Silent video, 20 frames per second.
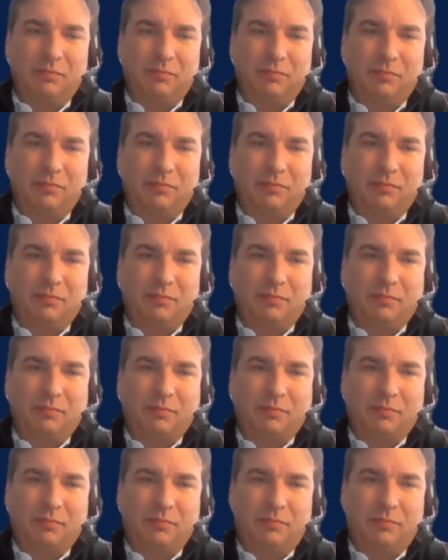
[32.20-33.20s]

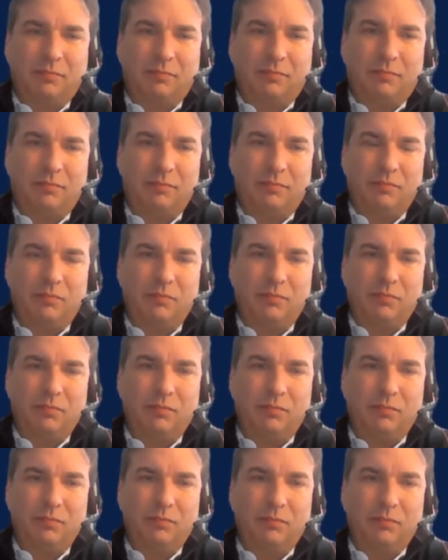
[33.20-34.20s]

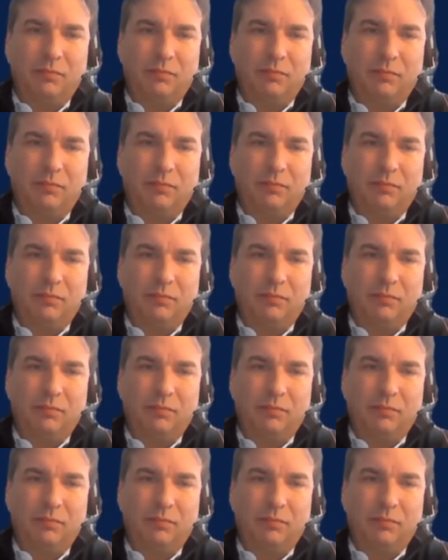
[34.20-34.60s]
(silent)